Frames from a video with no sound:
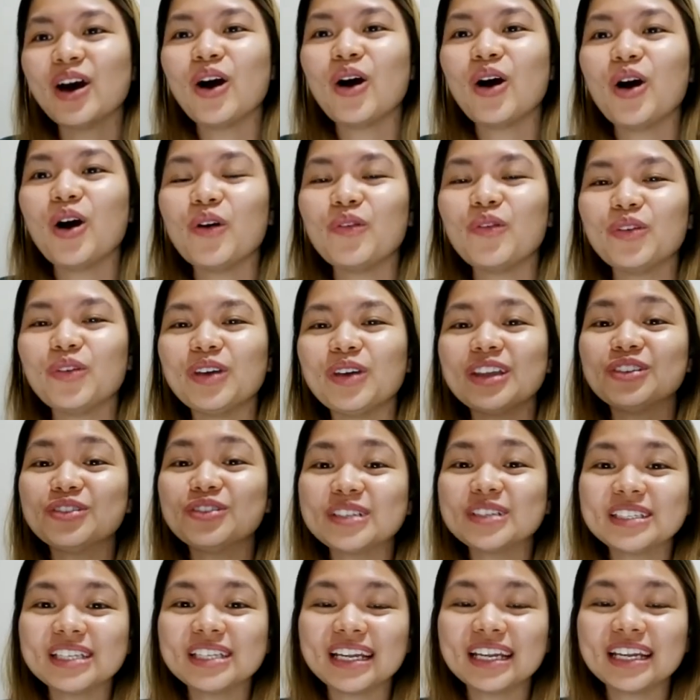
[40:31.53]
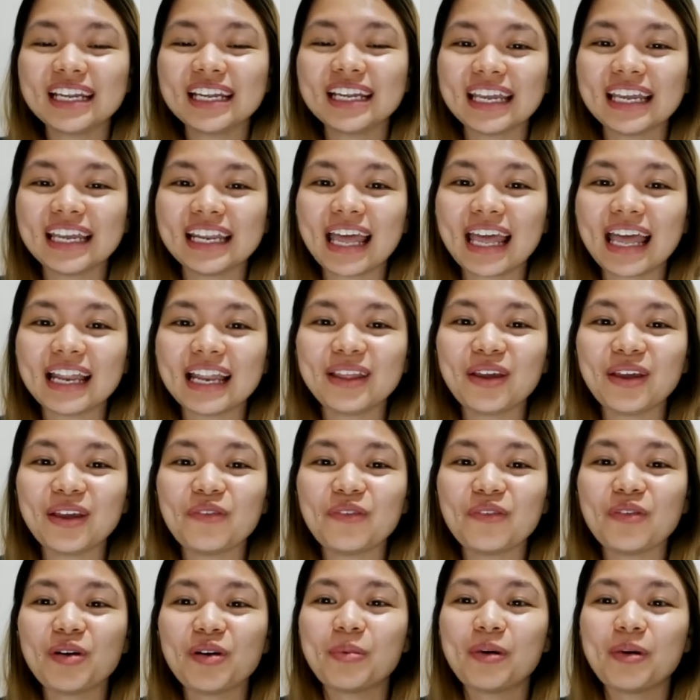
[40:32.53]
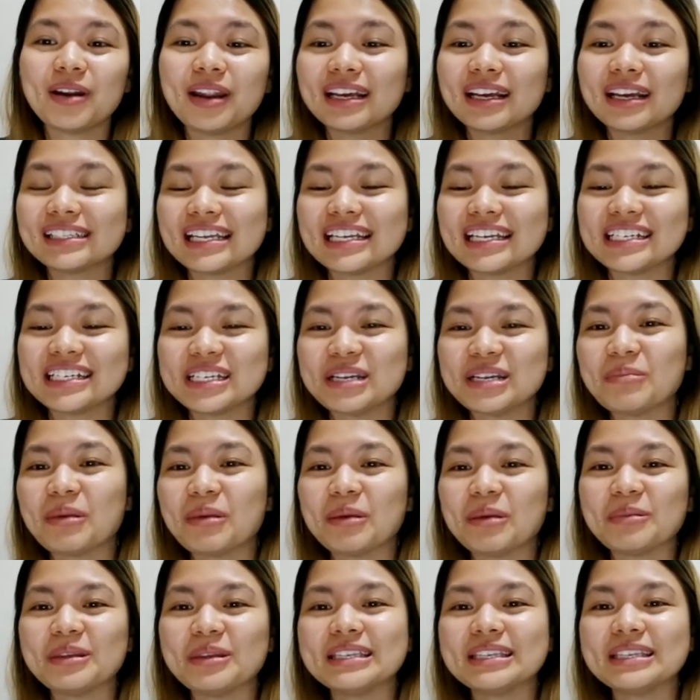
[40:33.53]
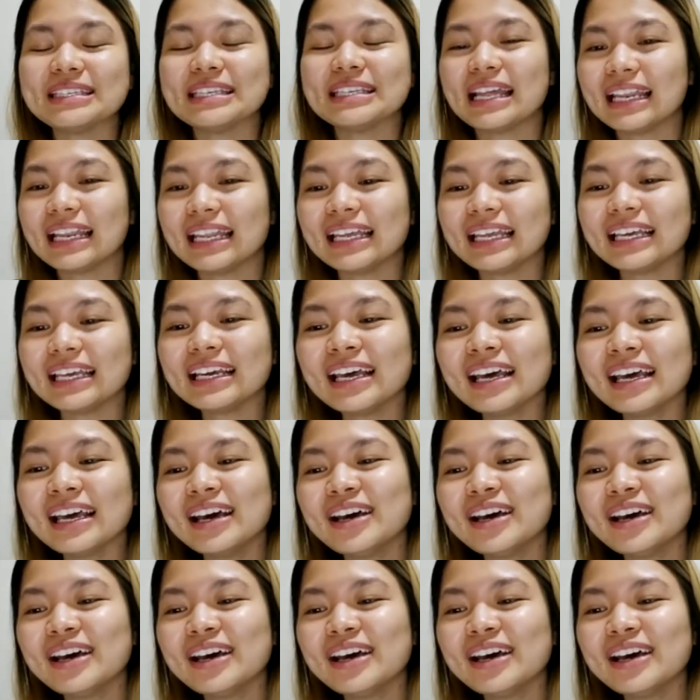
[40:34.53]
or if you're interested in any of her products that she might be selling,